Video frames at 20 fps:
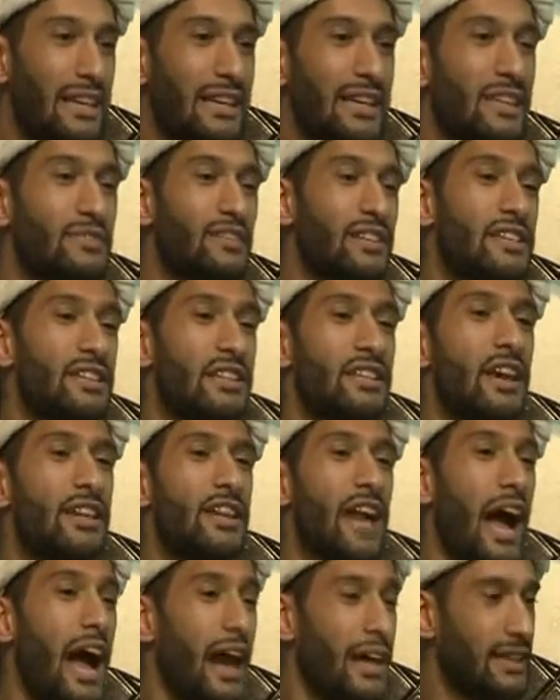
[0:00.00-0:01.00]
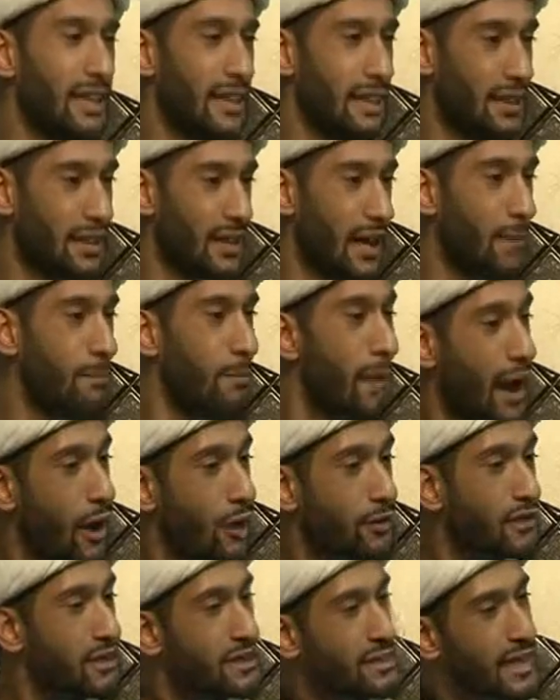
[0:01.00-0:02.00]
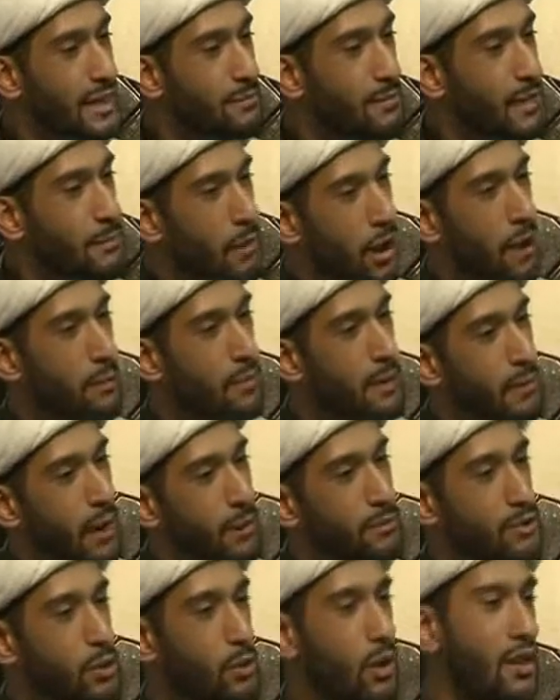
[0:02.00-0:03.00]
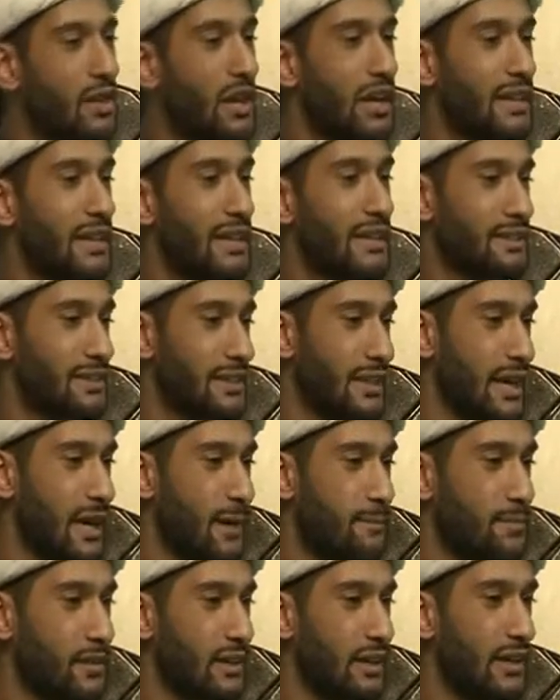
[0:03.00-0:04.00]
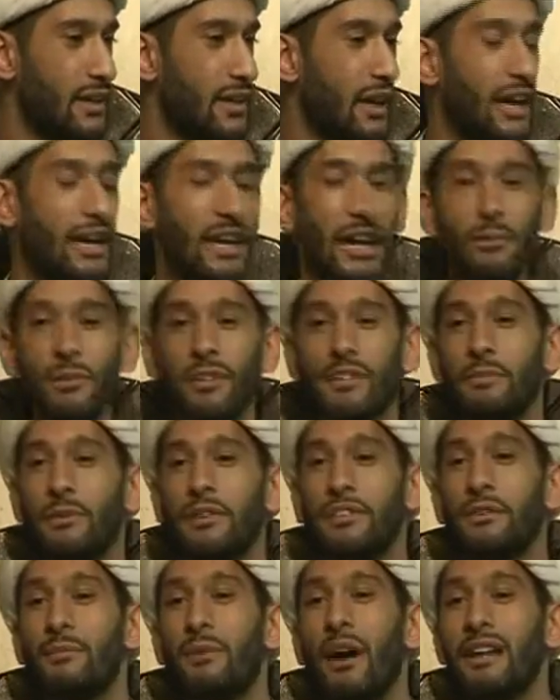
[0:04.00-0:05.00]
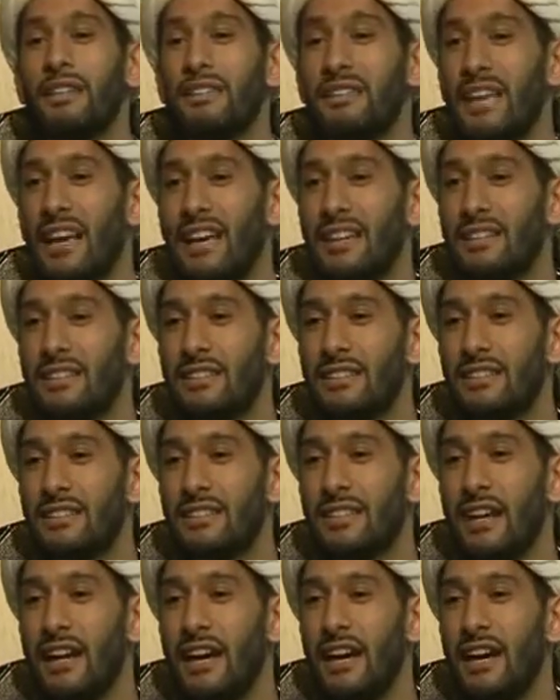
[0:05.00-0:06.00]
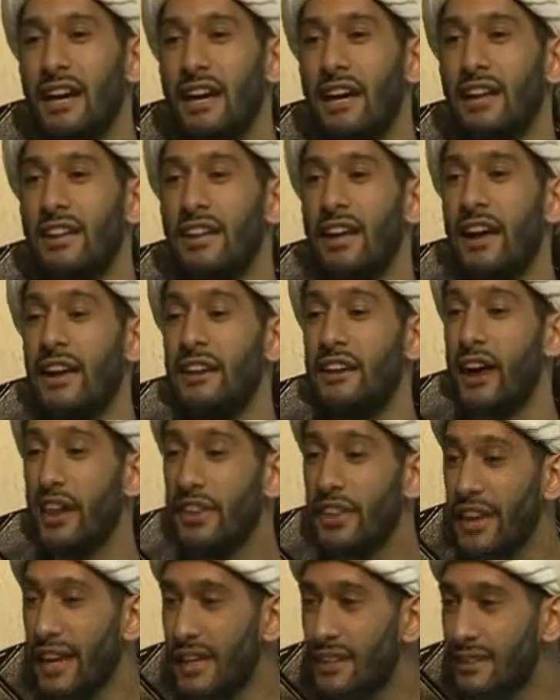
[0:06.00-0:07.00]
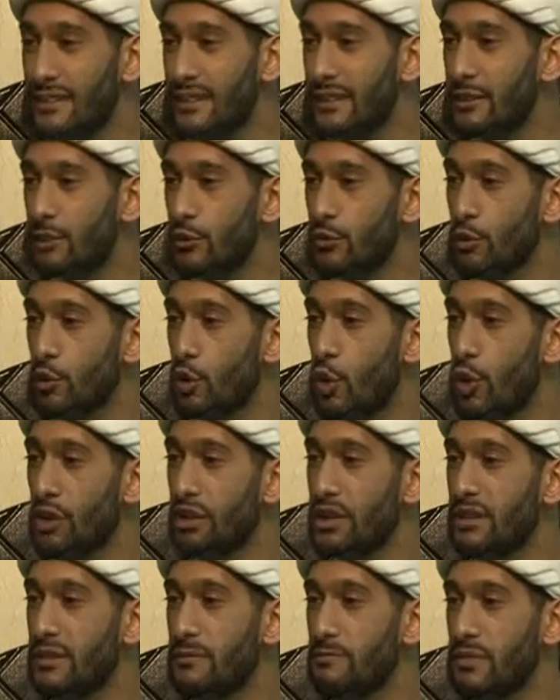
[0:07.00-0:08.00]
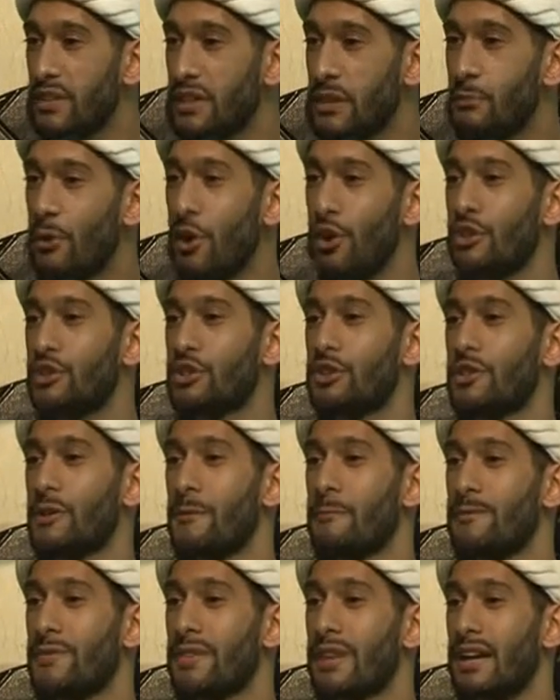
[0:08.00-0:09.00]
He gives us another hadith about the same Imam, Imam Jawaad alayhi salam. Allamah Tabatabai says, another incident recorded in the books.